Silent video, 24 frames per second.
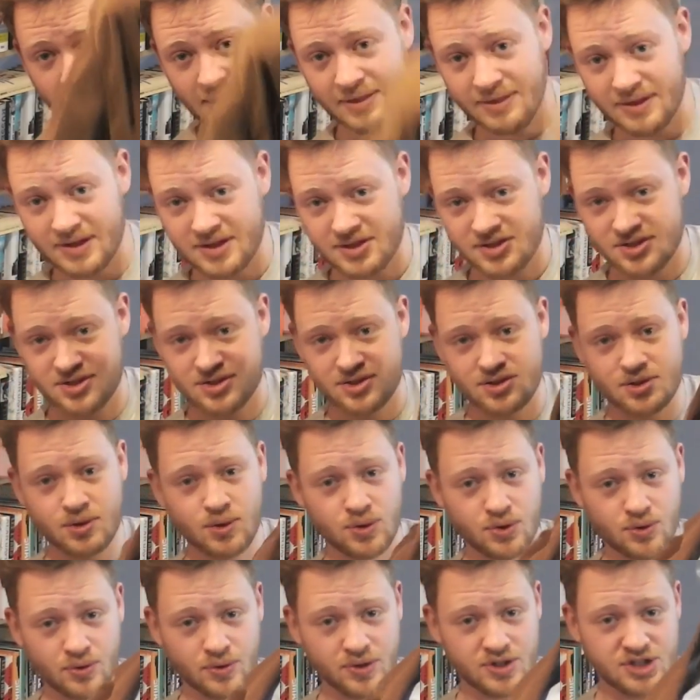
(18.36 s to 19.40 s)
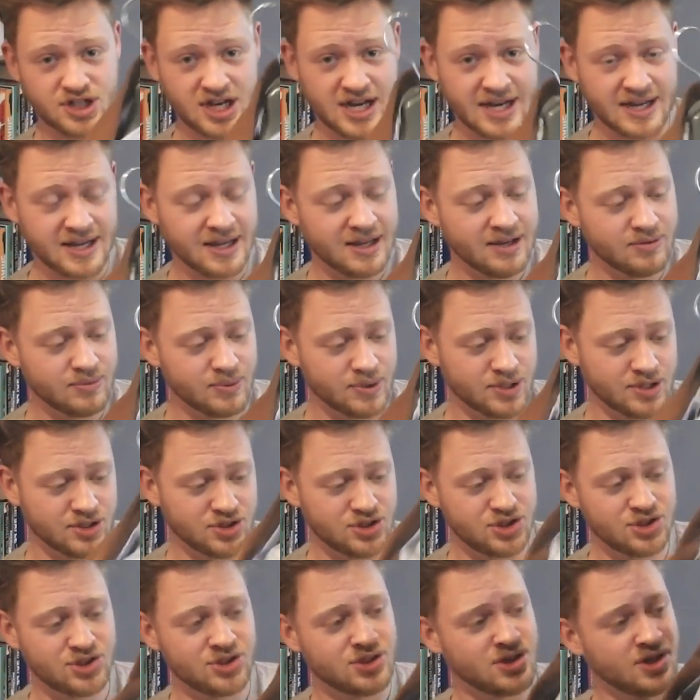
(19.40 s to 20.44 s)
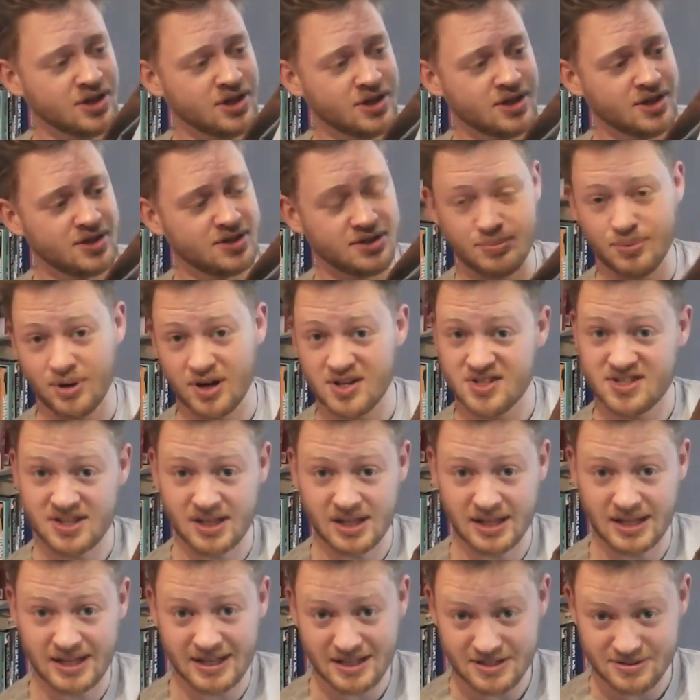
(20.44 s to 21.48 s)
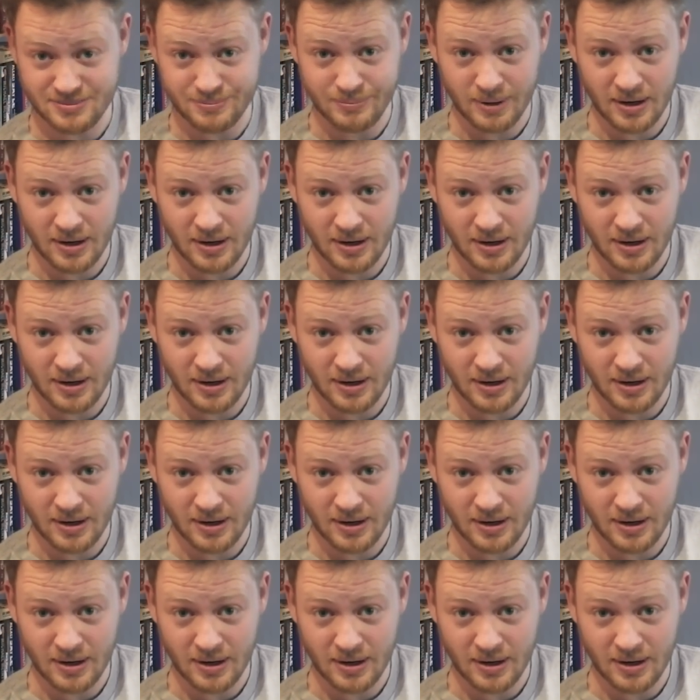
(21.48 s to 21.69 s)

and this corduroy jacket, which depressingly is